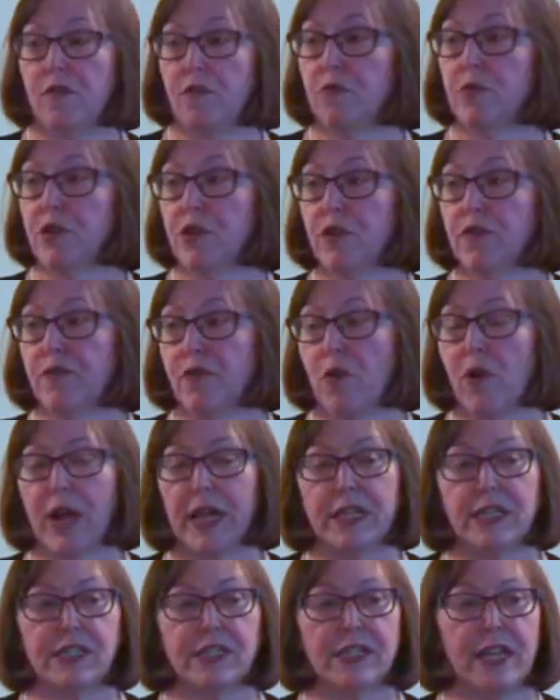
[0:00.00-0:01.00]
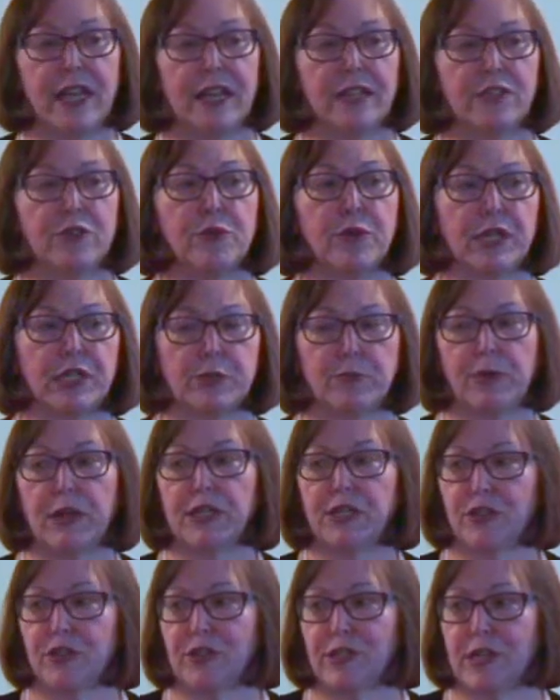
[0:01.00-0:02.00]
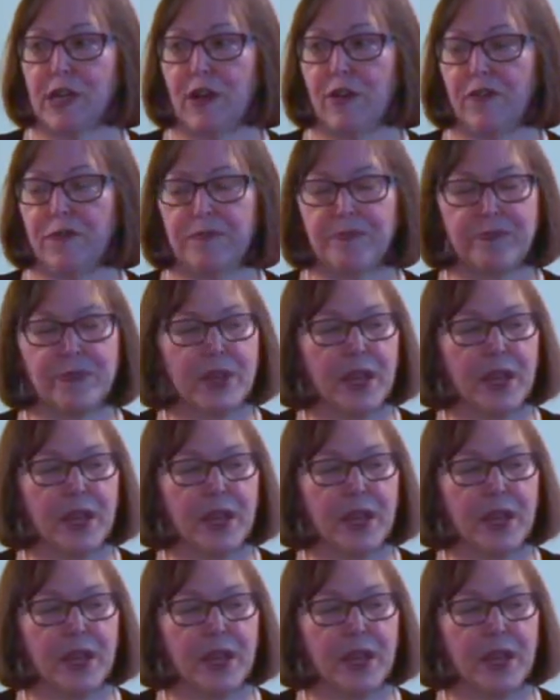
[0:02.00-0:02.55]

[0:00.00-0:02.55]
with your voice to express yourself.